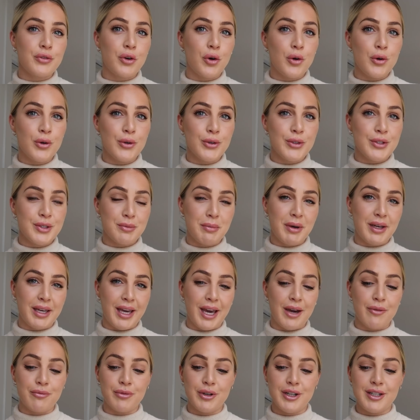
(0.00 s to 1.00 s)
course, my
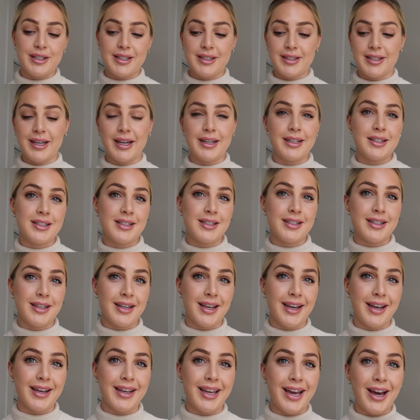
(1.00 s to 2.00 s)
camera decided to
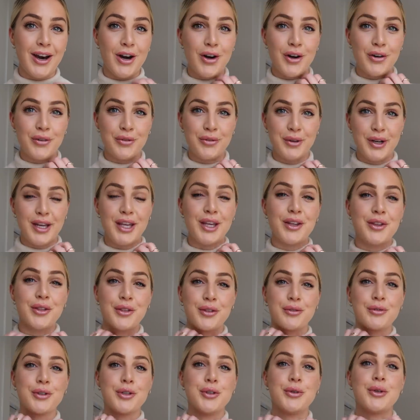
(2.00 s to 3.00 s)
die halfway
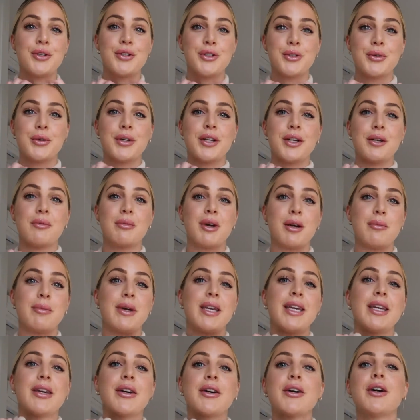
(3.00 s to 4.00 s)
through doing my
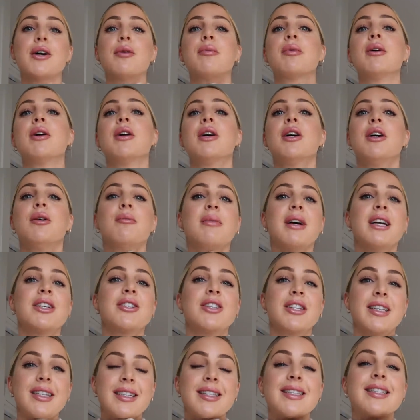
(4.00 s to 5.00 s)
makeup. As
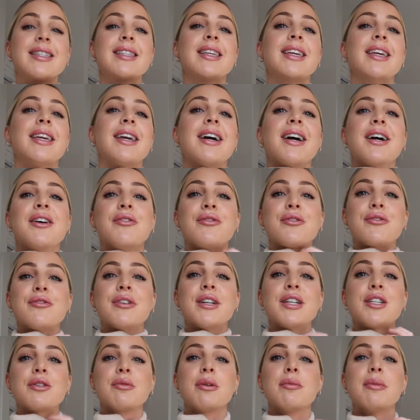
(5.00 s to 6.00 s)
you can see, I've
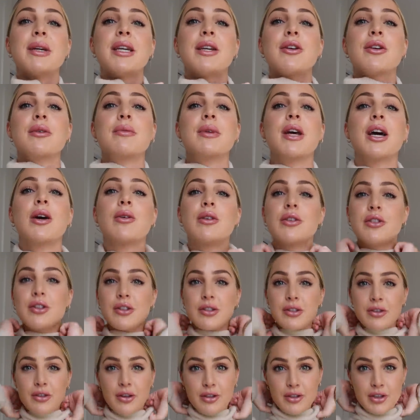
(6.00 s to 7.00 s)
finished my makeup now and
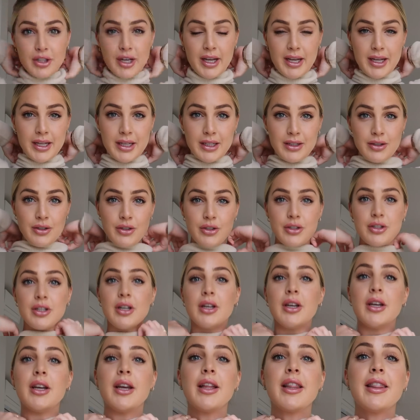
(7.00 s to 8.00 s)
just got changed.
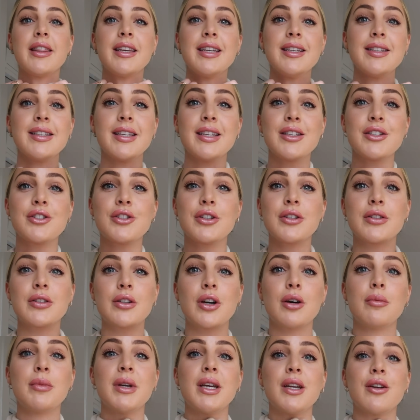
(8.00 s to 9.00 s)
This has just
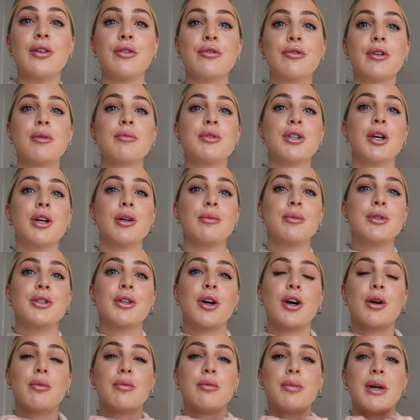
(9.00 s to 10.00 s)
come in from
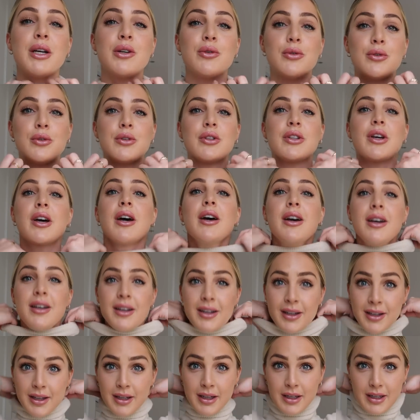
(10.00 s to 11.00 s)
Topshop. My order
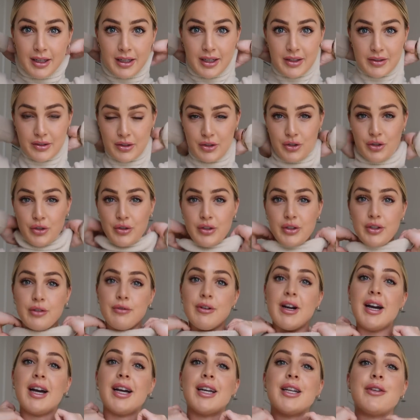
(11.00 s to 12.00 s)
has just
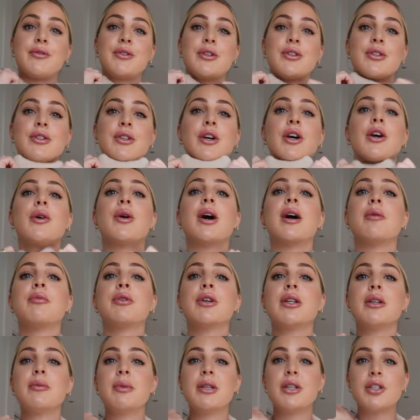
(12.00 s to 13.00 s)
arrived. So I'm
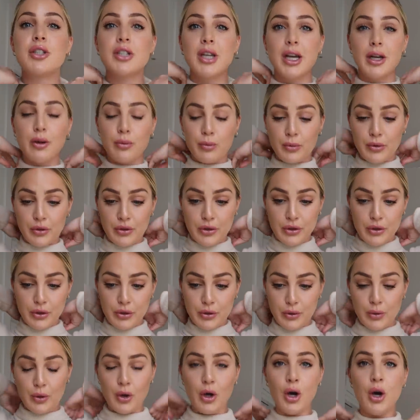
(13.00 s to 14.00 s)
going to be sharing with
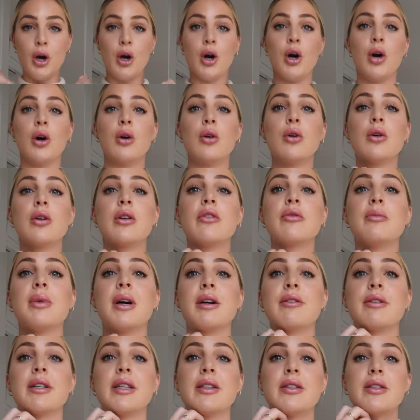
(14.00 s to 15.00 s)
you all of
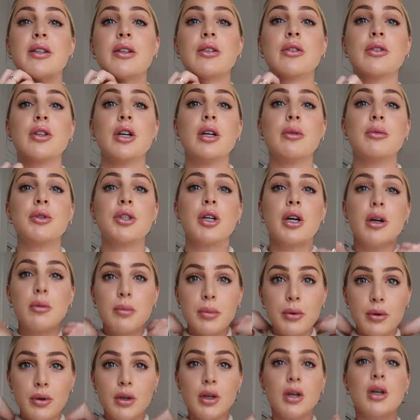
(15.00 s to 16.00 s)
my recent Topshop